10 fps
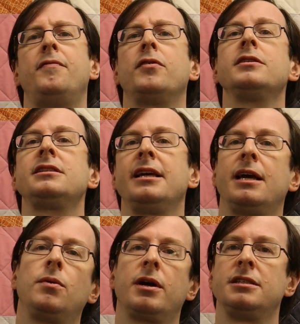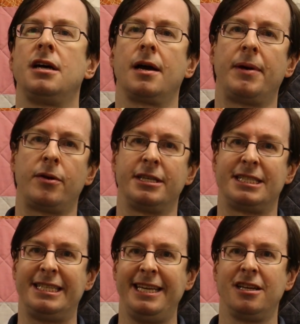First thing we're going to talk about
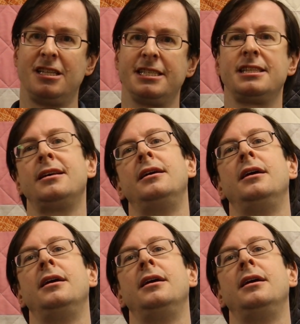is needles.